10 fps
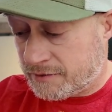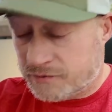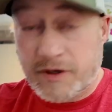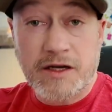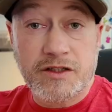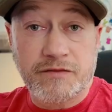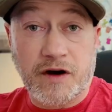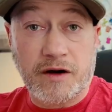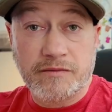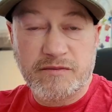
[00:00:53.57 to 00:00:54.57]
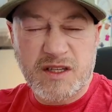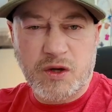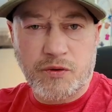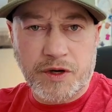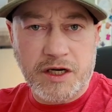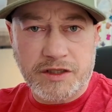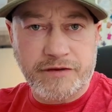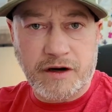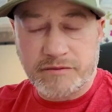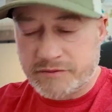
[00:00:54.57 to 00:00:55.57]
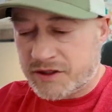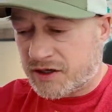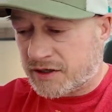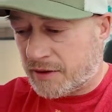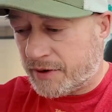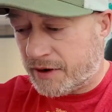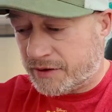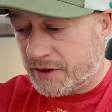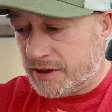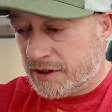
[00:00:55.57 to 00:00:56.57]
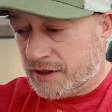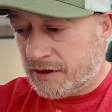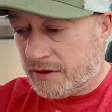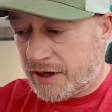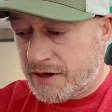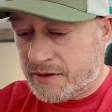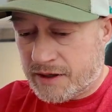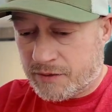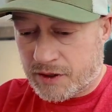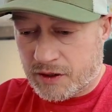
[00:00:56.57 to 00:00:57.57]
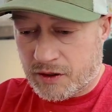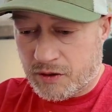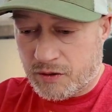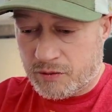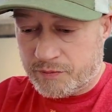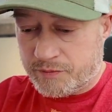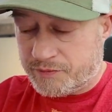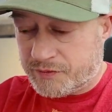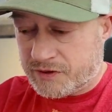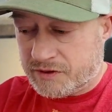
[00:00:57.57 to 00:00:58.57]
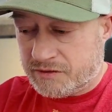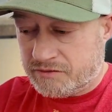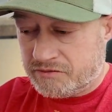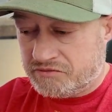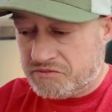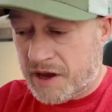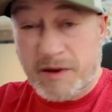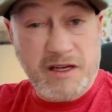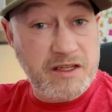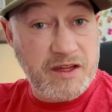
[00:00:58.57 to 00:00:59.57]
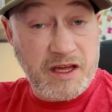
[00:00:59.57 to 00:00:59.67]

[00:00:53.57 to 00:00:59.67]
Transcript: Reign of Jafar. Let's go with Reign of Jafar. Let's start that one out. Okay, and then we're going to go maybe Into the